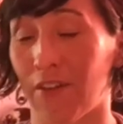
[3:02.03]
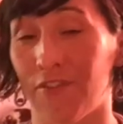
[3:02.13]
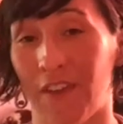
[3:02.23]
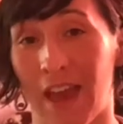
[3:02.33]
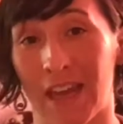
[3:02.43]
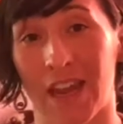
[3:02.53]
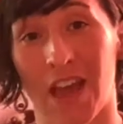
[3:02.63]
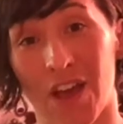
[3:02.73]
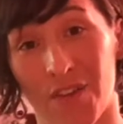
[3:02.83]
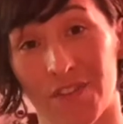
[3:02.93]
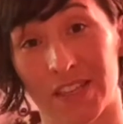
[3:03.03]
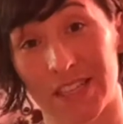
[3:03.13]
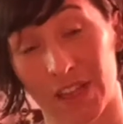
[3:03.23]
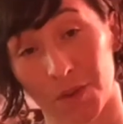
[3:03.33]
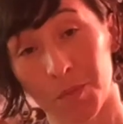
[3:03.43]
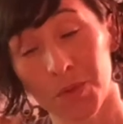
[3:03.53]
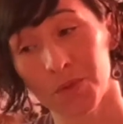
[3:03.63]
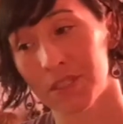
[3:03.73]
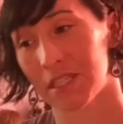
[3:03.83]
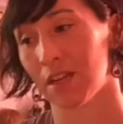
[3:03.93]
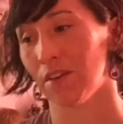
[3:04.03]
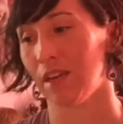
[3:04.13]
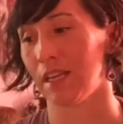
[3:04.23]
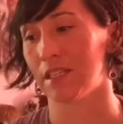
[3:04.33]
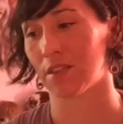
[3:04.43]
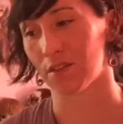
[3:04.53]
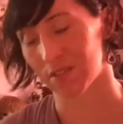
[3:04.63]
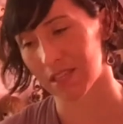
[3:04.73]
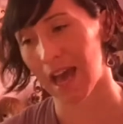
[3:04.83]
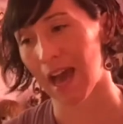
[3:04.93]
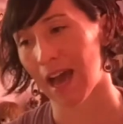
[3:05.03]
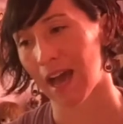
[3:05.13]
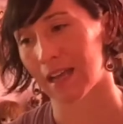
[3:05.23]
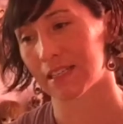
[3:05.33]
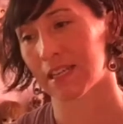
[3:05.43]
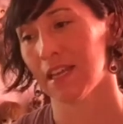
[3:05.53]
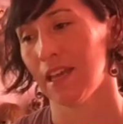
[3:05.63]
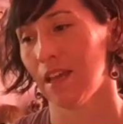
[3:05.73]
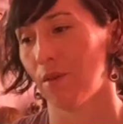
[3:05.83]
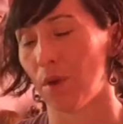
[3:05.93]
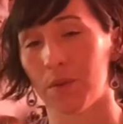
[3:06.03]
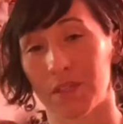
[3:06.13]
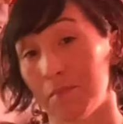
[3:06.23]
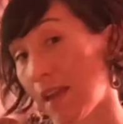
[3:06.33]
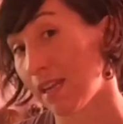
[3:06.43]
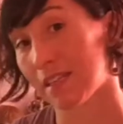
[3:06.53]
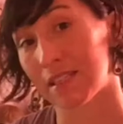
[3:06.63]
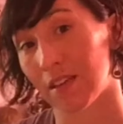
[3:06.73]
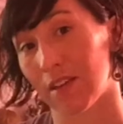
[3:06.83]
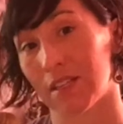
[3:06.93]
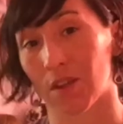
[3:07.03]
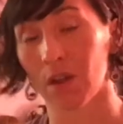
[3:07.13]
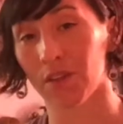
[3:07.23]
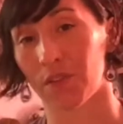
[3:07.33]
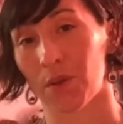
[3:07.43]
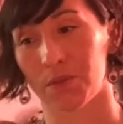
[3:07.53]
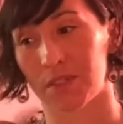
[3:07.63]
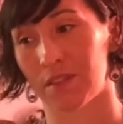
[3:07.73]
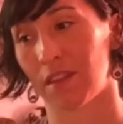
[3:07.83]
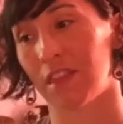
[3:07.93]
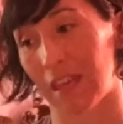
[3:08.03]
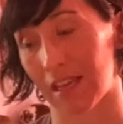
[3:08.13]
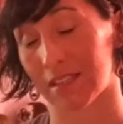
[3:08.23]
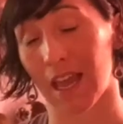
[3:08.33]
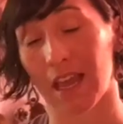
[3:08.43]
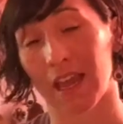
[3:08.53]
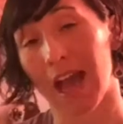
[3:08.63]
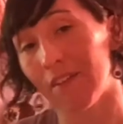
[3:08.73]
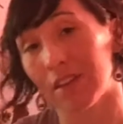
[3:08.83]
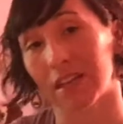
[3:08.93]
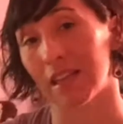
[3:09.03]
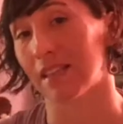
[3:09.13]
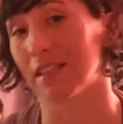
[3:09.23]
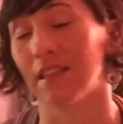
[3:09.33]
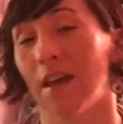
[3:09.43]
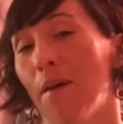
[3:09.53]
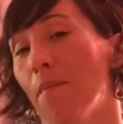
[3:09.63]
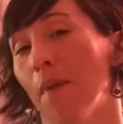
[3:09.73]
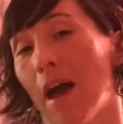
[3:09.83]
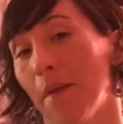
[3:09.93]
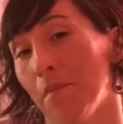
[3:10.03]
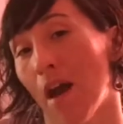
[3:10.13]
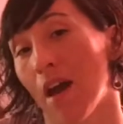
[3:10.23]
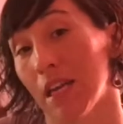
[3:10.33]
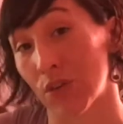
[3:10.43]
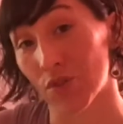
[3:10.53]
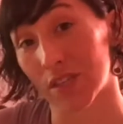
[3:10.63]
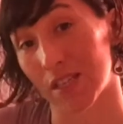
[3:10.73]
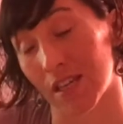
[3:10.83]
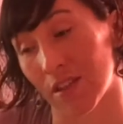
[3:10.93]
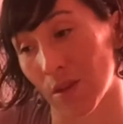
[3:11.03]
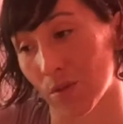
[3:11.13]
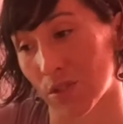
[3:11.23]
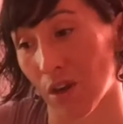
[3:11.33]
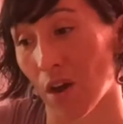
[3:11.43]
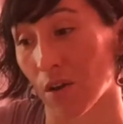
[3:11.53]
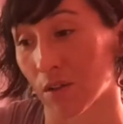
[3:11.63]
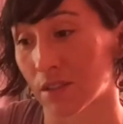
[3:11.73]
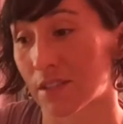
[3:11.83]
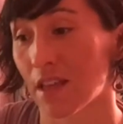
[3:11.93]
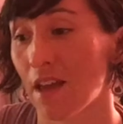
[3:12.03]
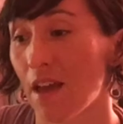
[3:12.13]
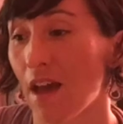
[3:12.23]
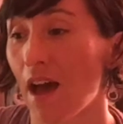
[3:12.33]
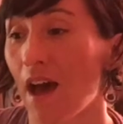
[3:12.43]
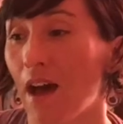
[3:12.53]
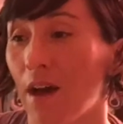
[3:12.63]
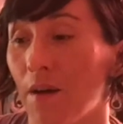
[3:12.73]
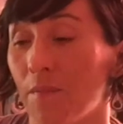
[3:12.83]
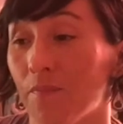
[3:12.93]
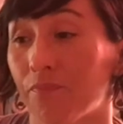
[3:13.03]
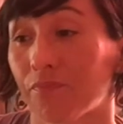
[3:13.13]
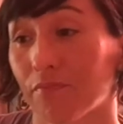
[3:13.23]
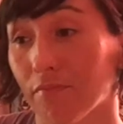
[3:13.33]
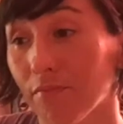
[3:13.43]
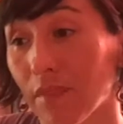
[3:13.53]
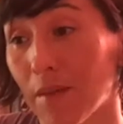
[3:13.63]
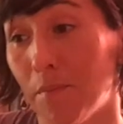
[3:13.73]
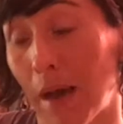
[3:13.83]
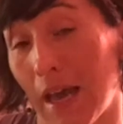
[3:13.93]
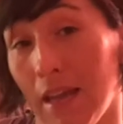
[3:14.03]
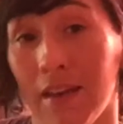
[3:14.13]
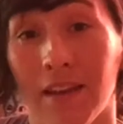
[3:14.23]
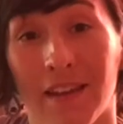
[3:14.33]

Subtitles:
a fan of the Sailor Moon series, so there's that. Rose and Maiden series, all of those things. I haven't collected them. I'm not interested in those dolls. But